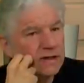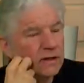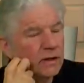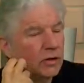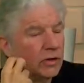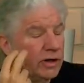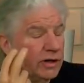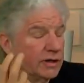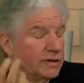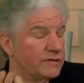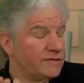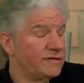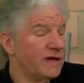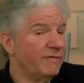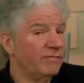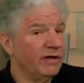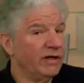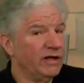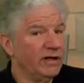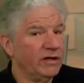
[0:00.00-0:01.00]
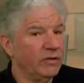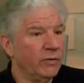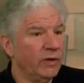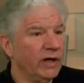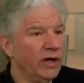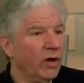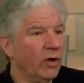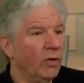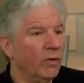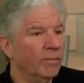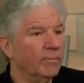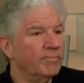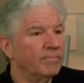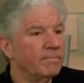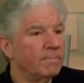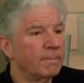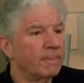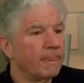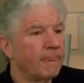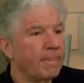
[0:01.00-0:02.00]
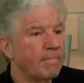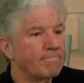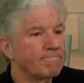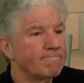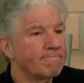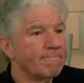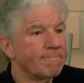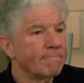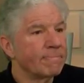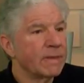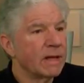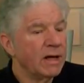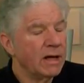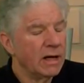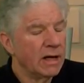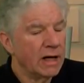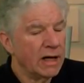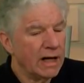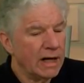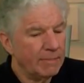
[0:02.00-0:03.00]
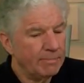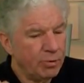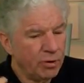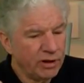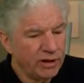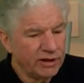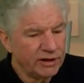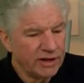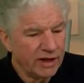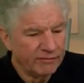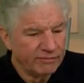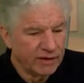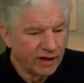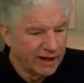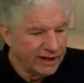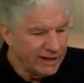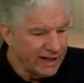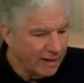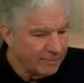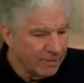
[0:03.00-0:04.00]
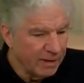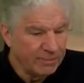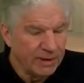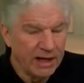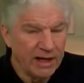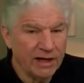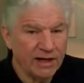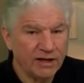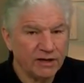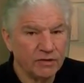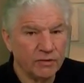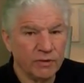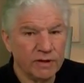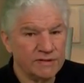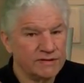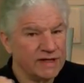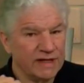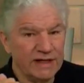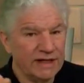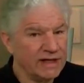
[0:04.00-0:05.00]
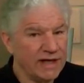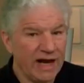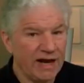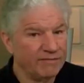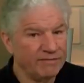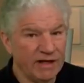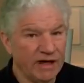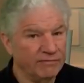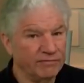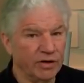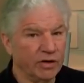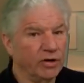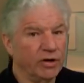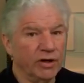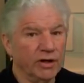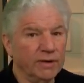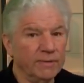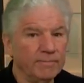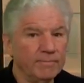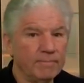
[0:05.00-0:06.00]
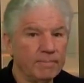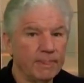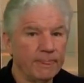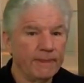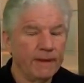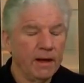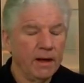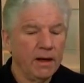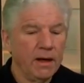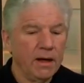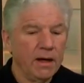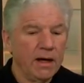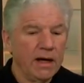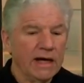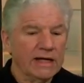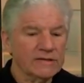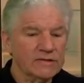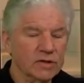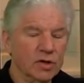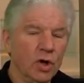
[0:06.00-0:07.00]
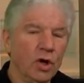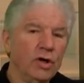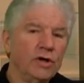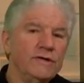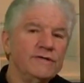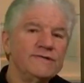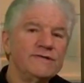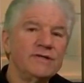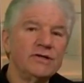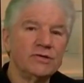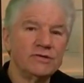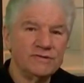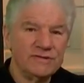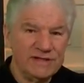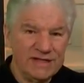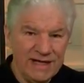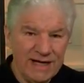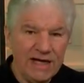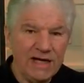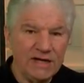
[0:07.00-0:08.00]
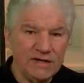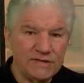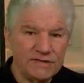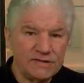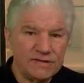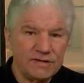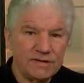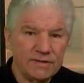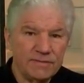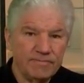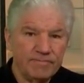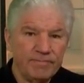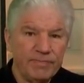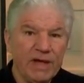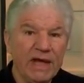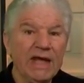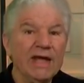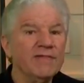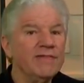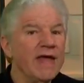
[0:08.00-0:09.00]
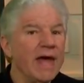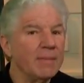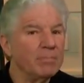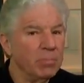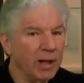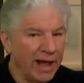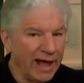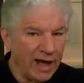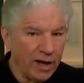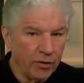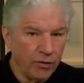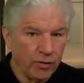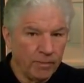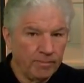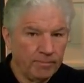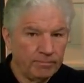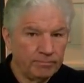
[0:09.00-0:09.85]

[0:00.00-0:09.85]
or in a seventy degree home. Uh, putting in the oven like that, maybe eighty degrees. They didn't have the oven on. As long as there's yeast in that bladder,